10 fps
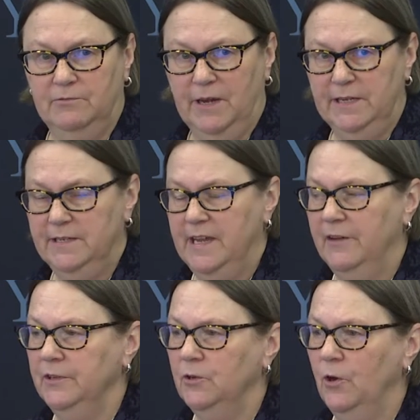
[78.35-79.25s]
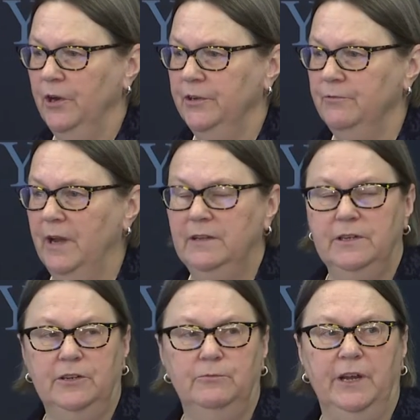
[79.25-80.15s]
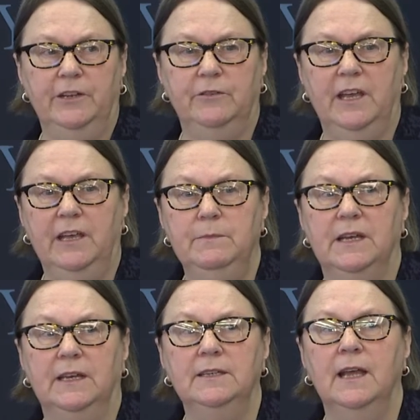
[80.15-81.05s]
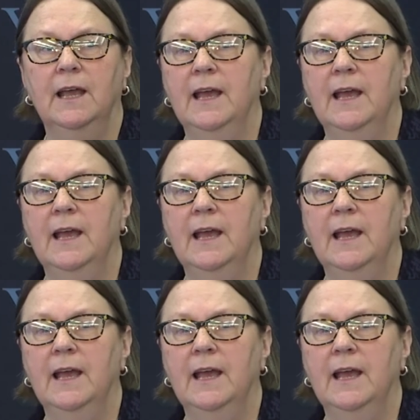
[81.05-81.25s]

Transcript: right down the corridor, right near where you came in,